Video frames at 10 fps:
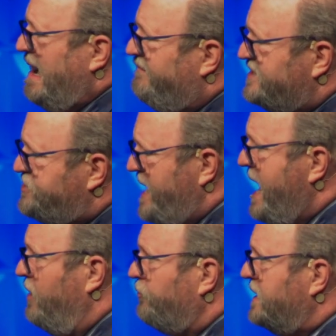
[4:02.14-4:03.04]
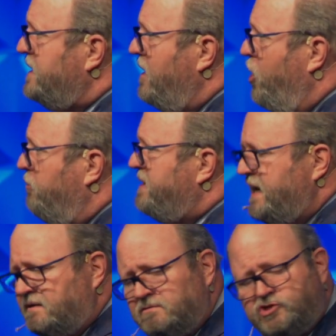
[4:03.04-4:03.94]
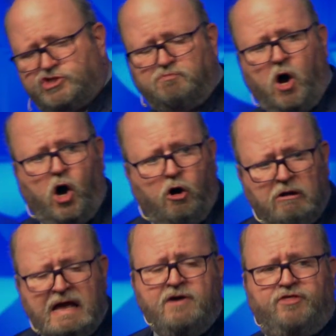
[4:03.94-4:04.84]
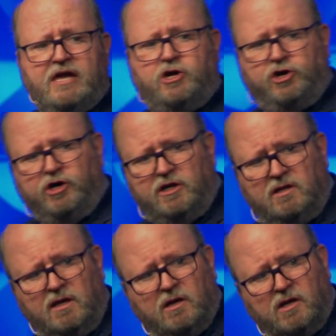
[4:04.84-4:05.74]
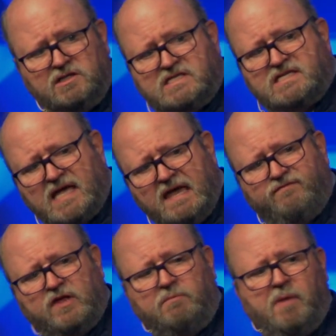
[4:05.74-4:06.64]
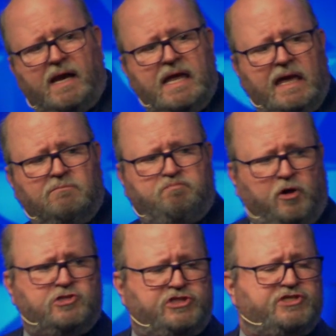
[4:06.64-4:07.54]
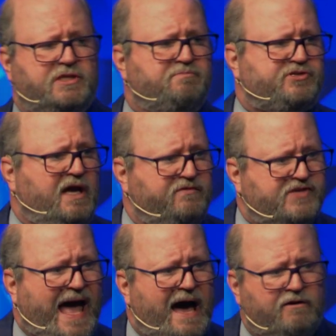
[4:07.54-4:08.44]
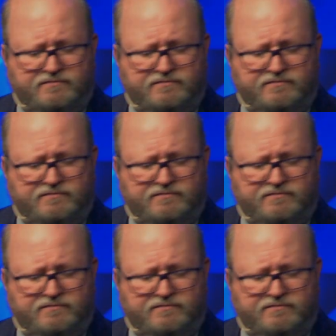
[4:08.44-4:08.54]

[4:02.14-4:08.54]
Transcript: of a salary, albeit small. They could save their money and purchase themselves out